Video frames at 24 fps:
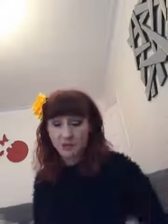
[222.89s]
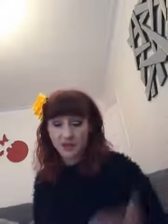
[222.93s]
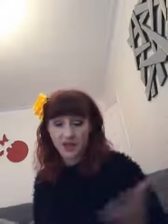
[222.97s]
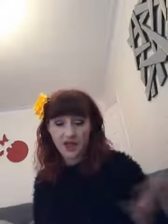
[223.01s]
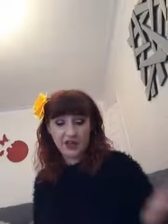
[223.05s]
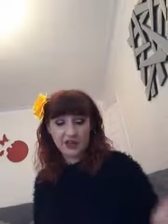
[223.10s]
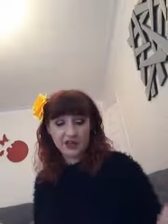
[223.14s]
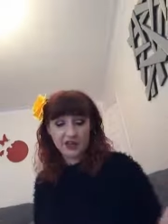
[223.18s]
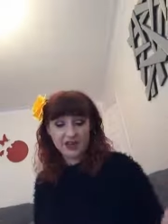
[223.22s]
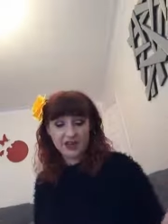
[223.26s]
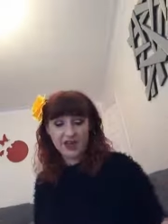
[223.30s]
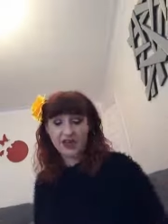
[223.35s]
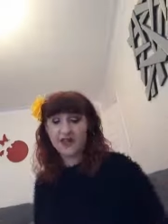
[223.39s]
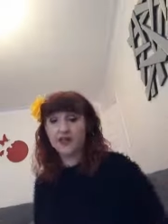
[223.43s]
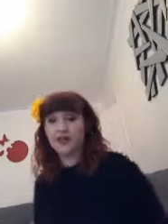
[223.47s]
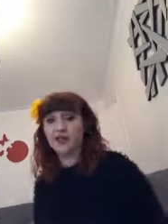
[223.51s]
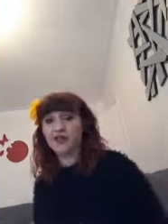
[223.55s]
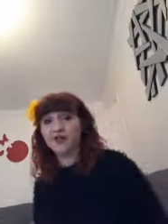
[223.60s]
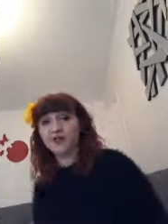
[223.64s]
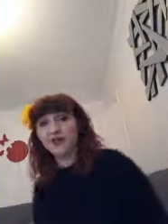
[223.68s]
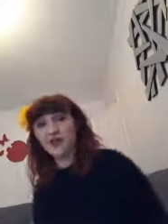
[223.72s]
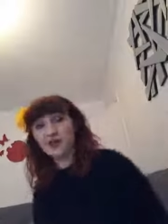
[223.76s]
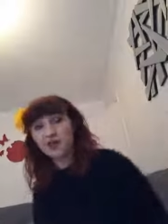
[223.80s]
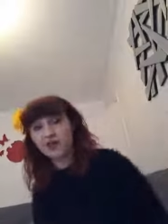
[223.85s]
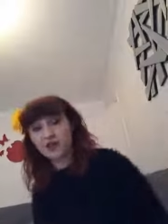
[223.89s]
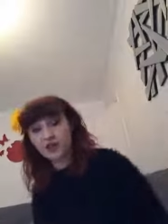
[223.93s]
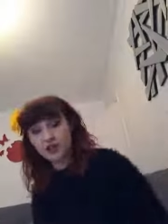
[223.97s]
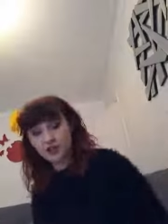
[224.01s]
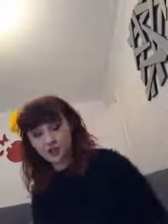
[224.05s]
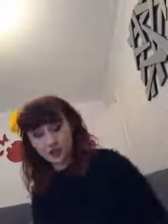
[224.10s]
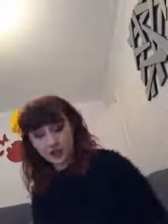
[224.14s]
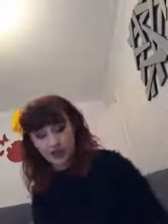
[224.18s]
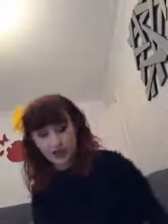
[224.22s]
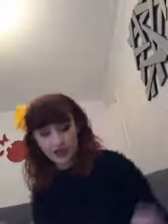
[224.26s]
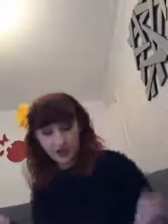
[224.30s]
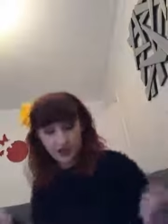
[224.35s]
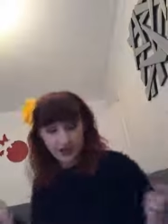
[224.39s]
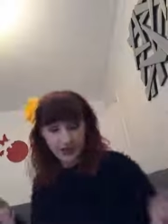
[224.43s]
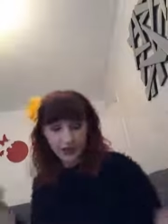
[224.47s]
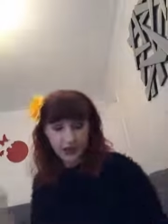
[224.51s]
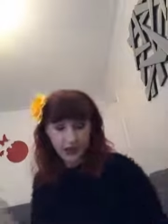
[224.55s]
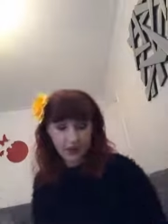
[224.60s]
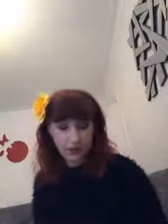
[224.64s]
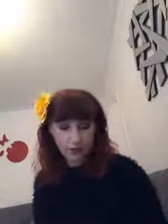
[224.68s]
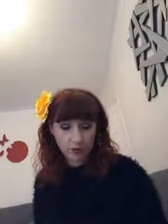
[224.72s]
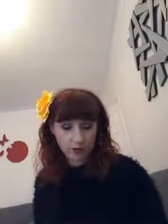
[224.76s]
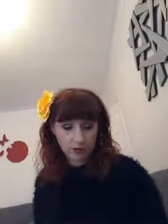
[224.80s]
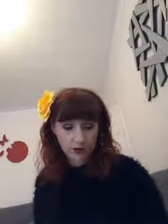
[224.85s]
breakfast tea, your Darjeeling, your
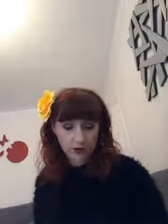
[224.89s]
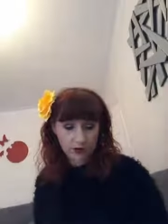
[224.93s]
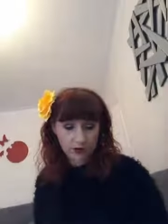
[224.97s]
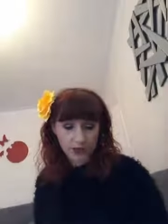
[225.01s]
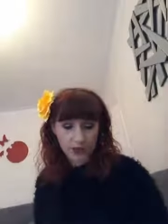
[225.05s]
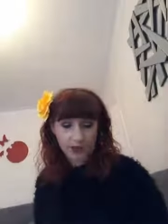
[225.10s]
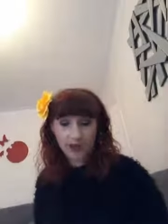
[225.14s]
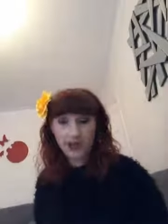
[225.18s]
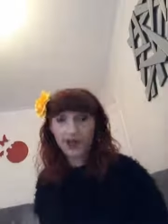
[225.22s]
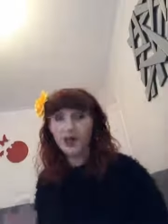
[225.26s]
Earl Grey,